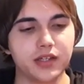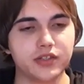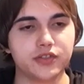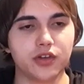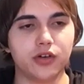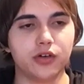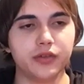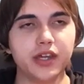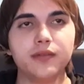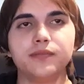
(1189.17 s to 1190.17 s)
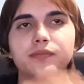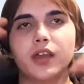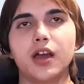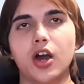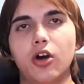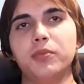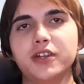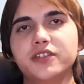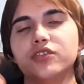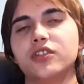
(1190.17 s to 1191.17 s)
So, yeah. Hope you
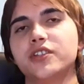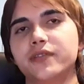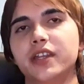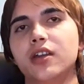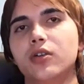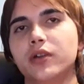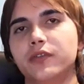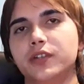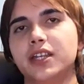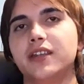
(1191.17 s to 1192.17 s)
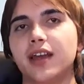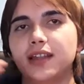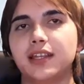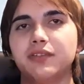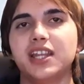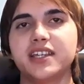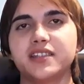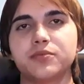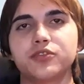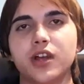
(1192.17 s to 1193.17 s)
guys enjoyed this video. If you did, leave a like,
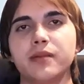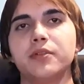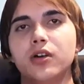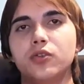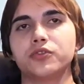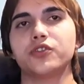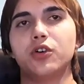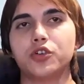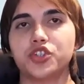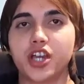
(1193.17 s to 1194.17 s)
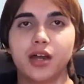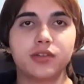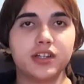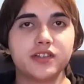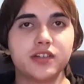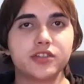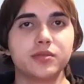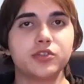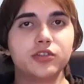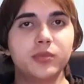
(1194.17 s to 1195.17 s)
subscribe. Also, check out the links in the
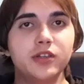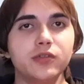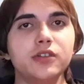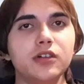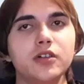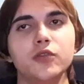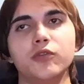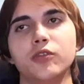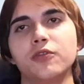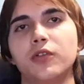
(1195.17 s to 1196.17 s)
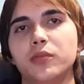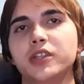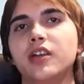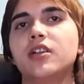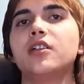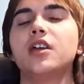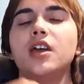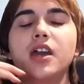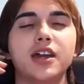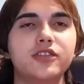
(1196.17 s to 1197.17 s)
description to my Twitter if you want to follow me there,
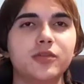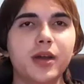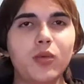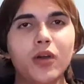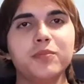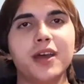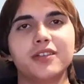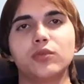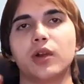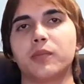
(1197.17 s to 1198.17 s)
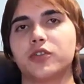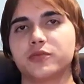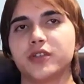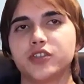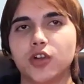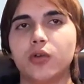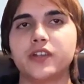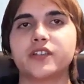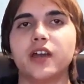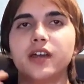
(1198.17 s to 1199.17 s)
and to my Wattpad, where I post my
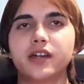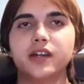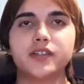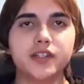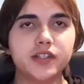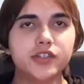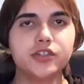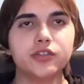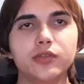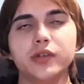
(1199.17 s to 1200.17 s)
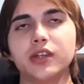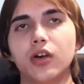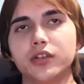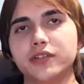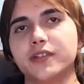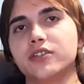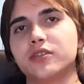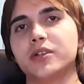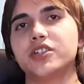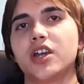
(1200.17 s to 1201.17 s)
stories. Because in addition doing all these videos
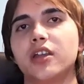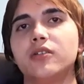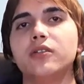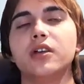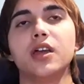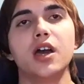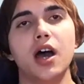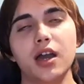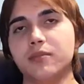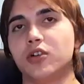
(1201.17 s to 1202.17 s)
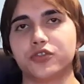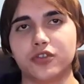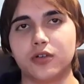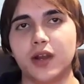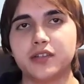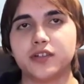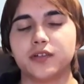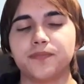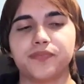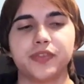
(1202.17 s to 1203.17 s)
on my channel, I'm also a
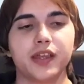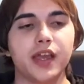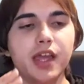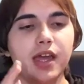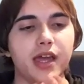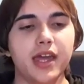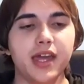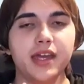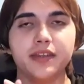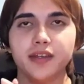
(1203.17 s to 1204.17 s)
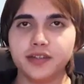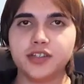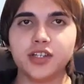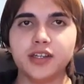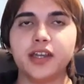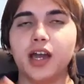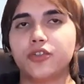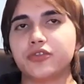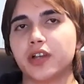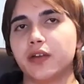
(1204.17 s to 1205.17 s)
writer. And additionally, I
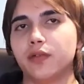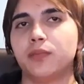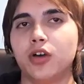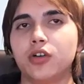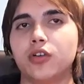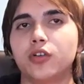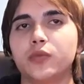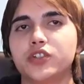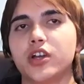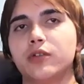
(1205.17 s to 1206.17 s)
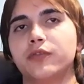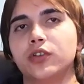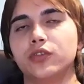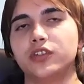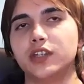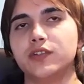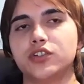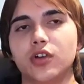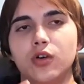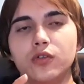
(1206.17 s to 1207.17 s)
also have a blog on which I review T V
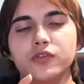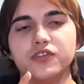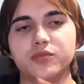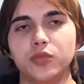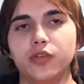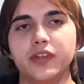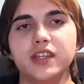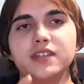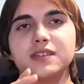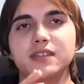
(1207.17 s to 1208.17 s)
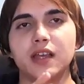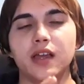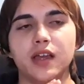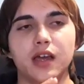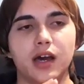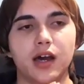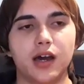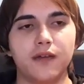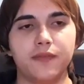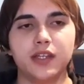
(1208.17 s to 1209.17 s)
shows, movies,
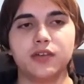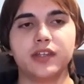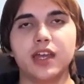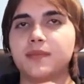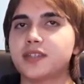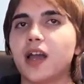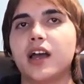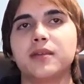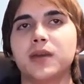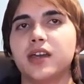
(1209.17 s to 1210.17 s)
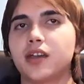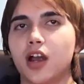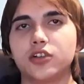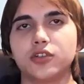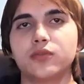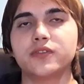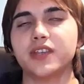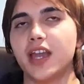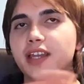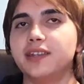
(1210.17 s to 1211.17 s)
uh, video games, anime, cartoons,
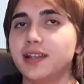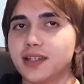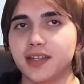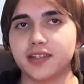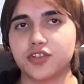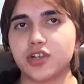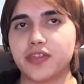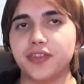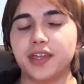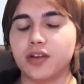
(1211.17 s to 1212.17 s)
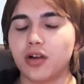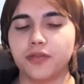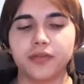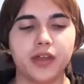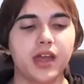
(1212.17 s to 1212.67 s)
anything like that that you can think of.